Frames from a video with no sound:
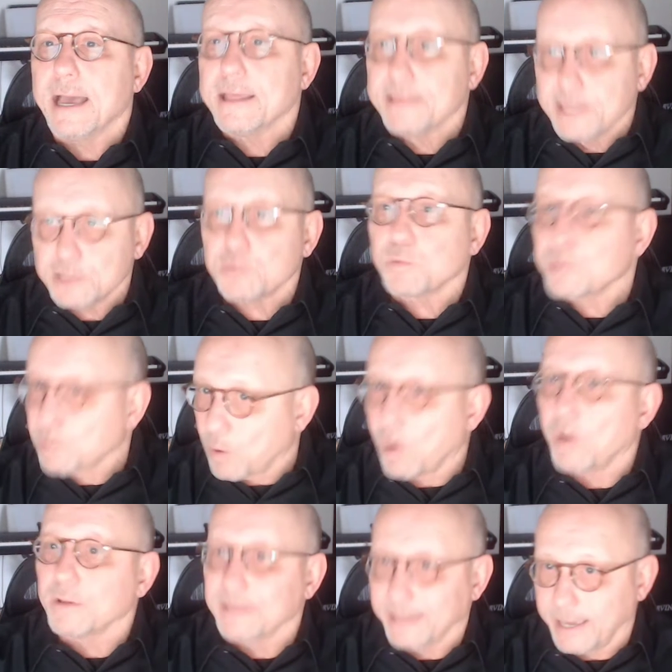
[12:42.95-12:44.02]
And this was
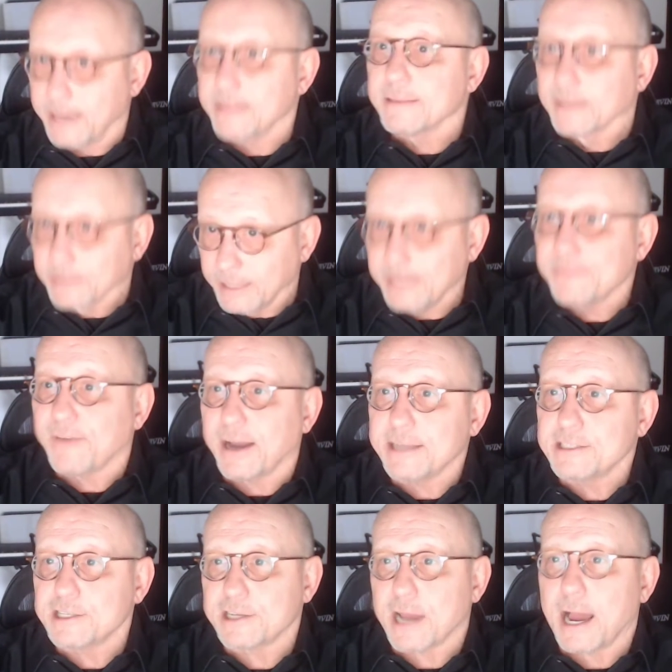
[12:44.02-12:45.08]
called, again, the
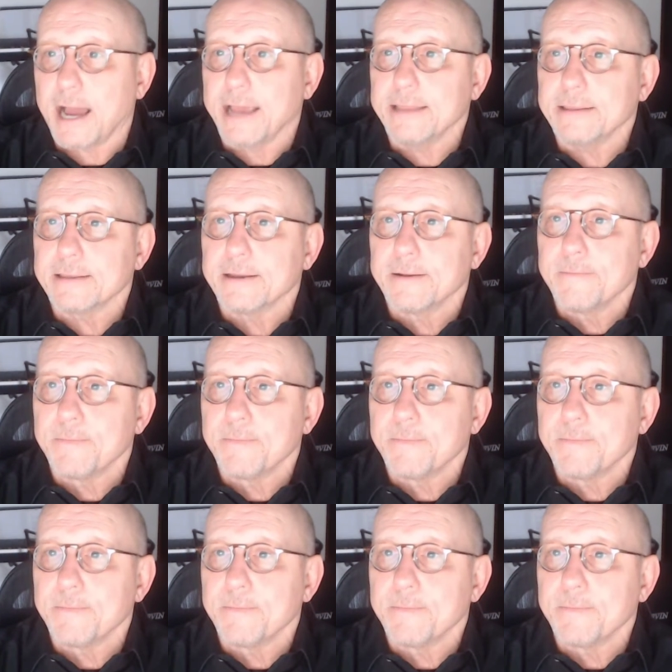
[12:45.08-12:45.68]
Levites' tithe.